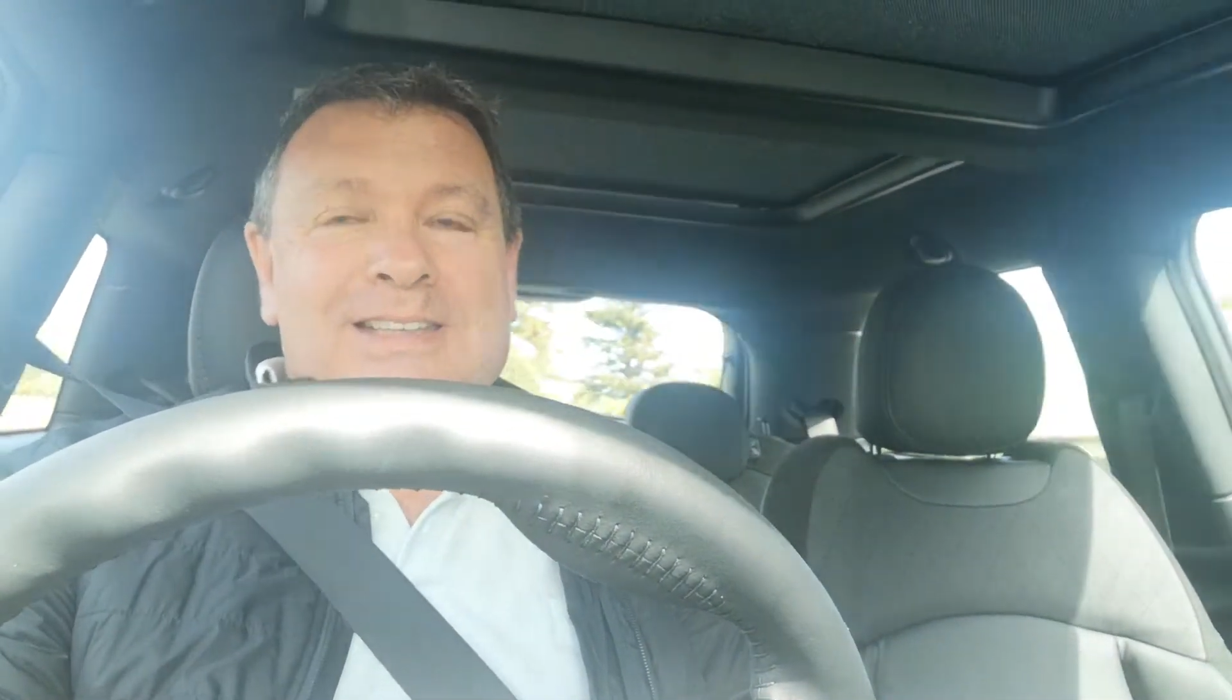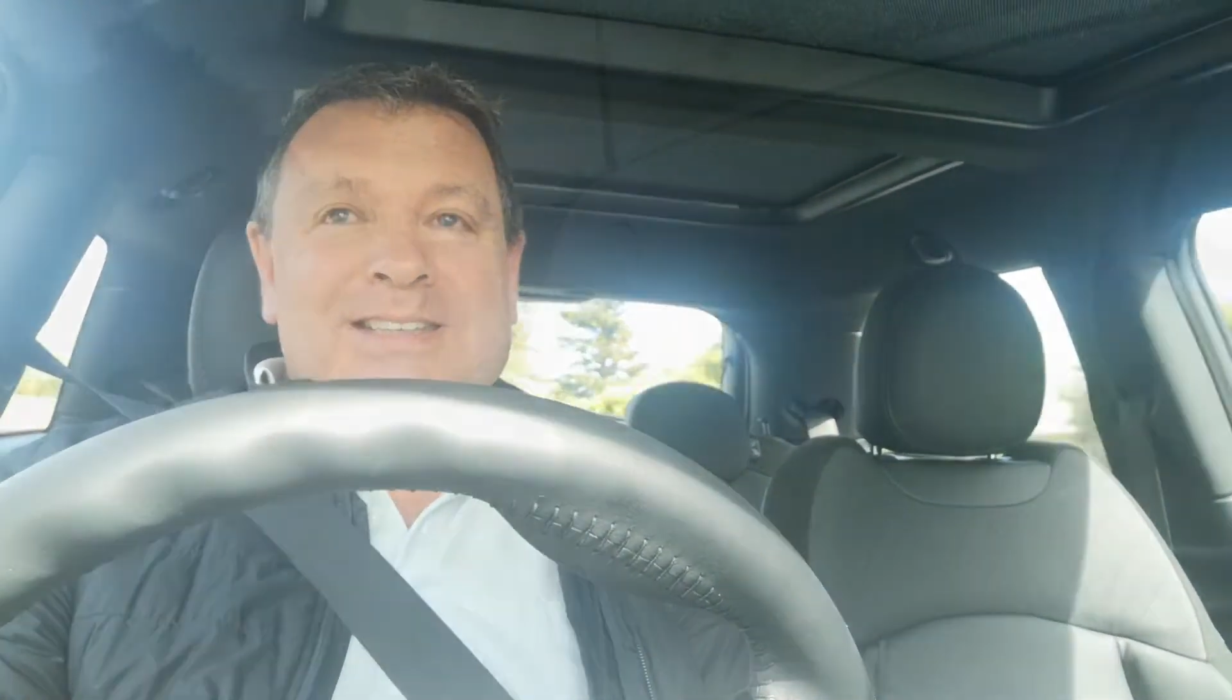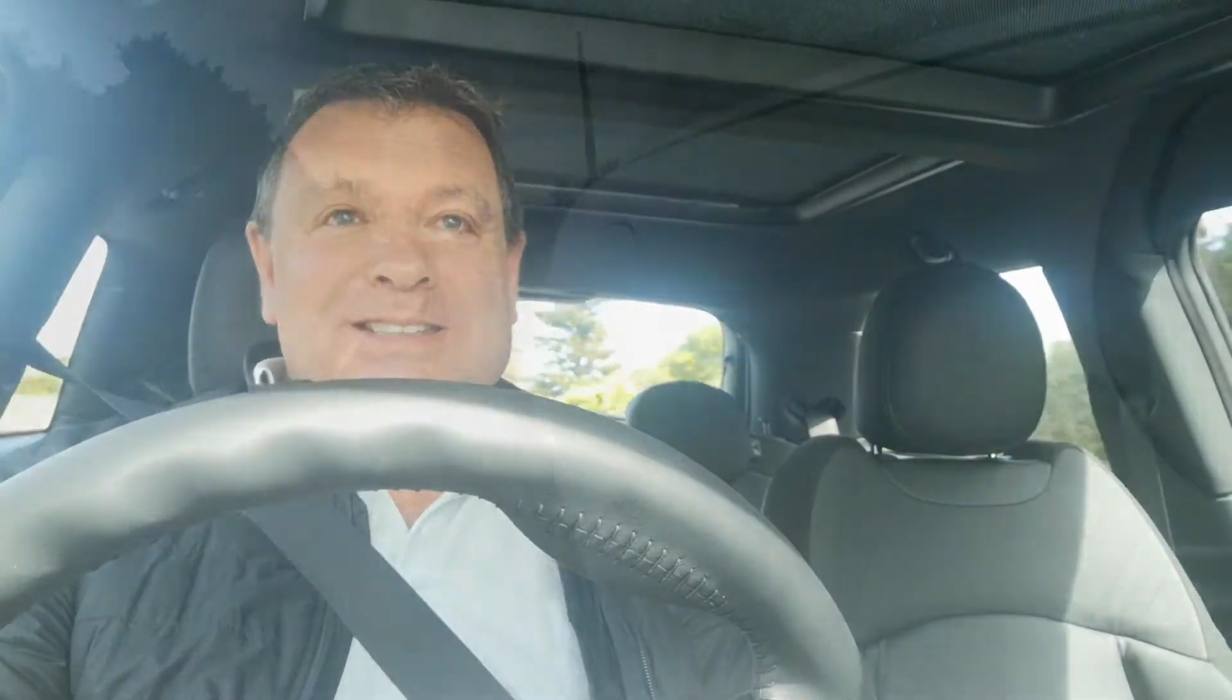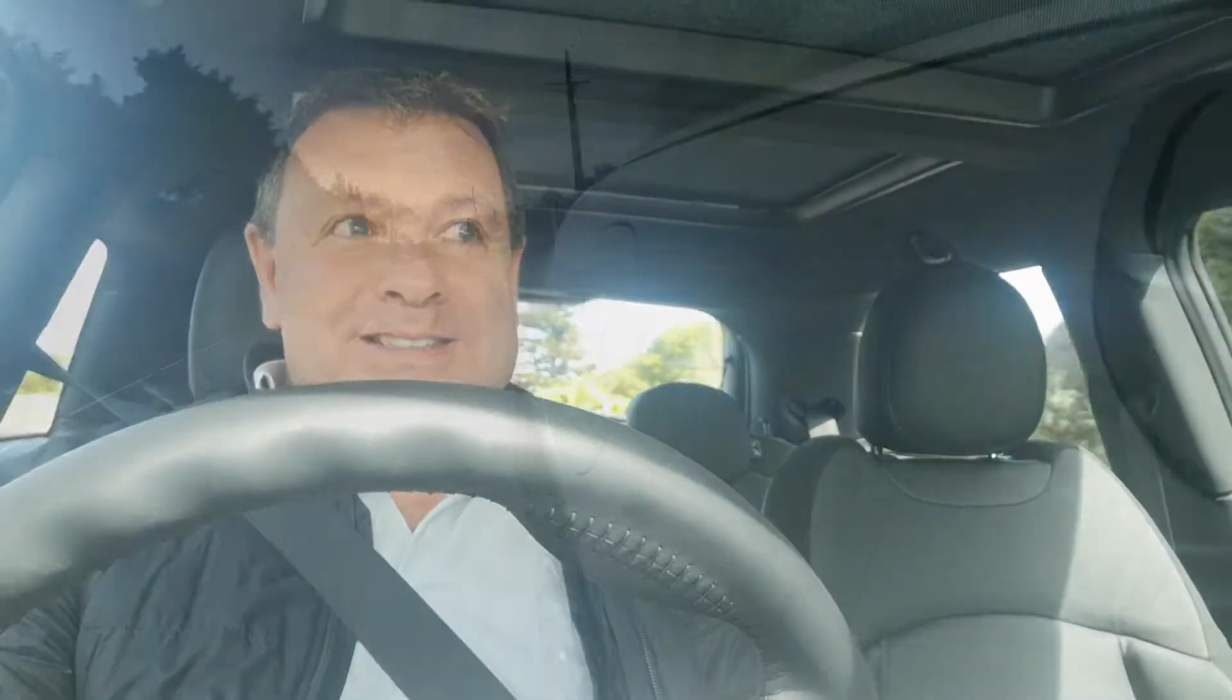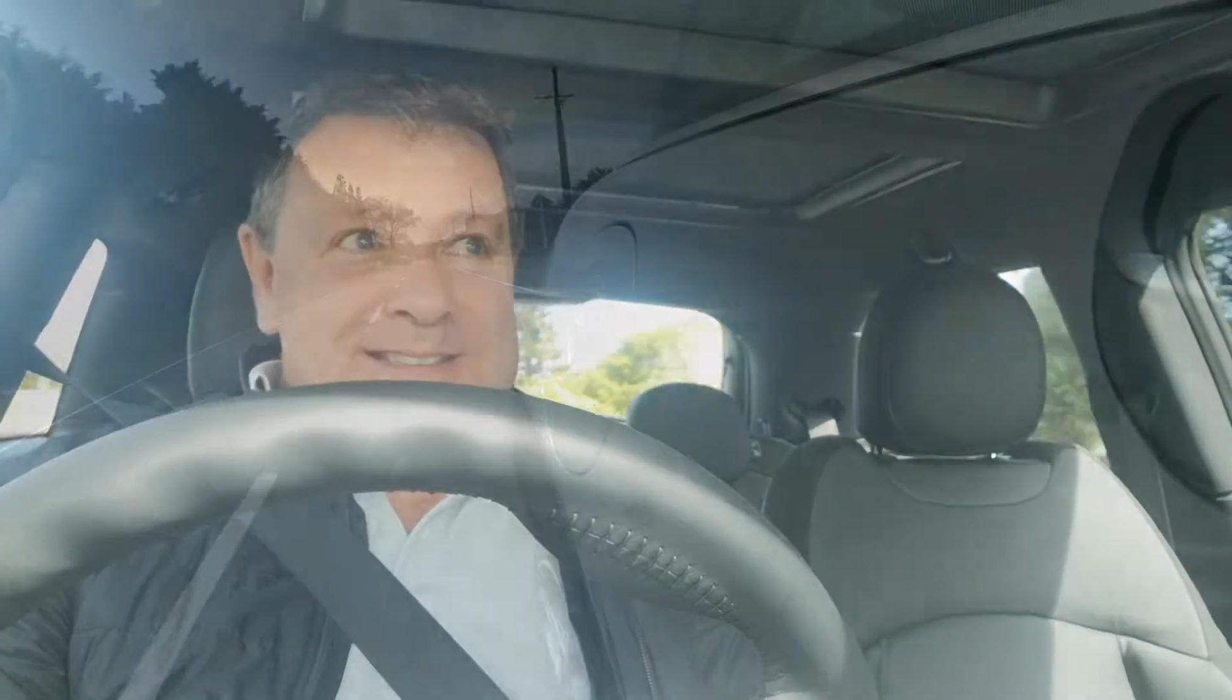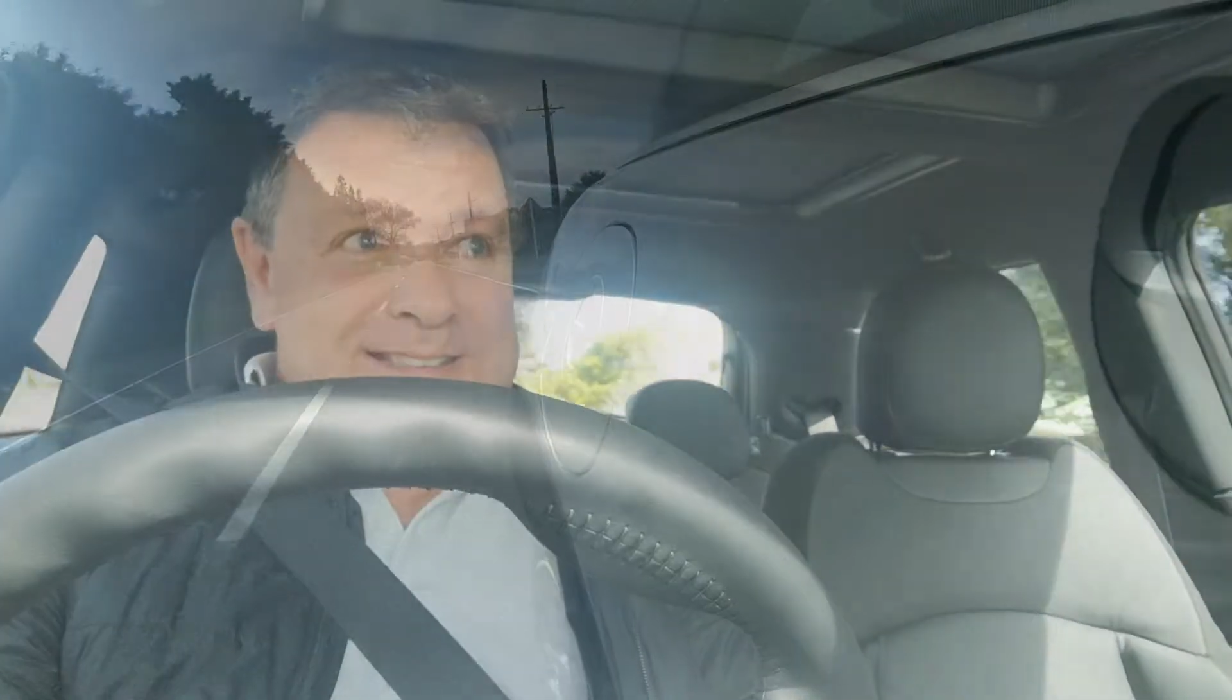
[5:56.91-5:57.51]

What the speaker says: because